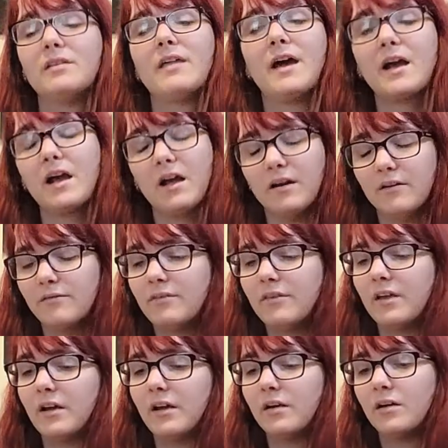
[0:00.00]
that kind of
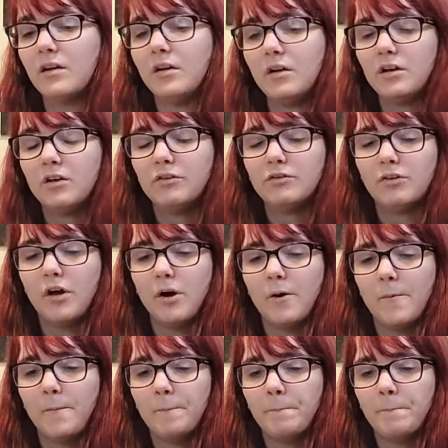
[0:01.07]
thing. So